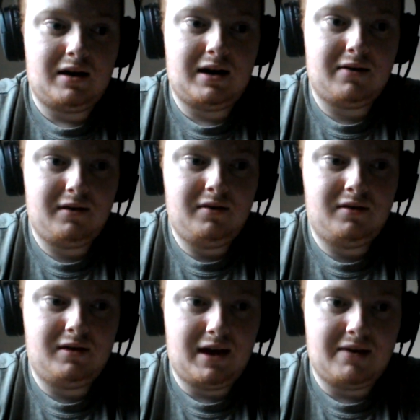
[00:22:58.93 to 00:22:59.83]
I think,
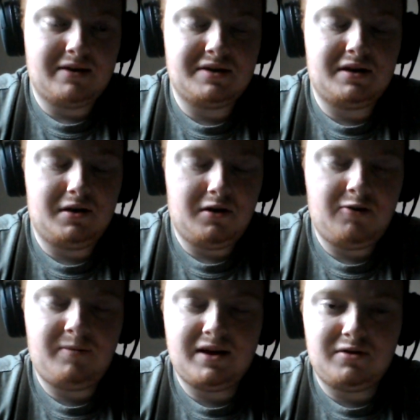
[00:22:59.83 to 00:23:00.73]
yeah, there's a lot
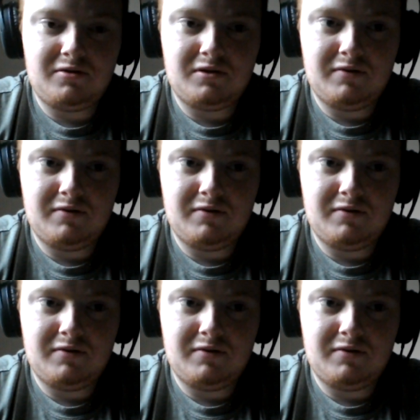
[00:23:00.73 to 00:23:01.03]
of bad luck